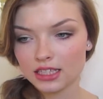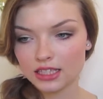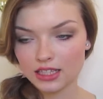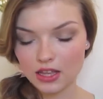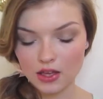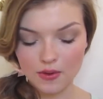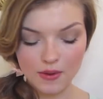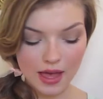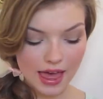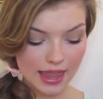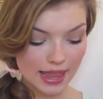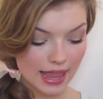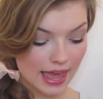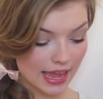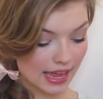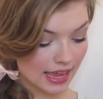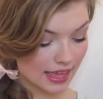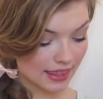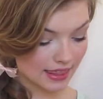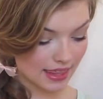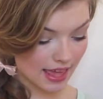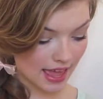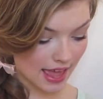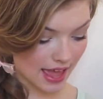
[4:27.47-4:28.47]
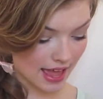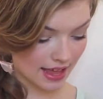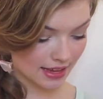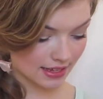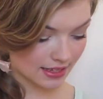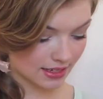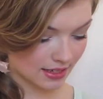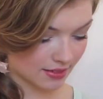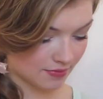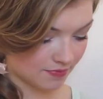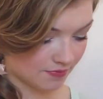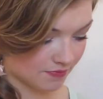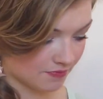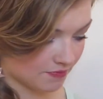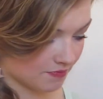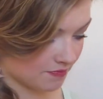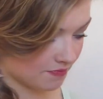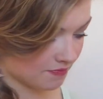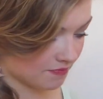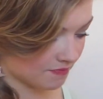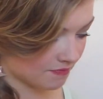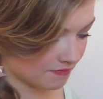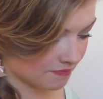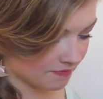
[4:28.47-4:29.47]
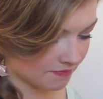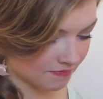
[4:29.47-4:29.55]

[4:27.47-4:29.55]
So I like that.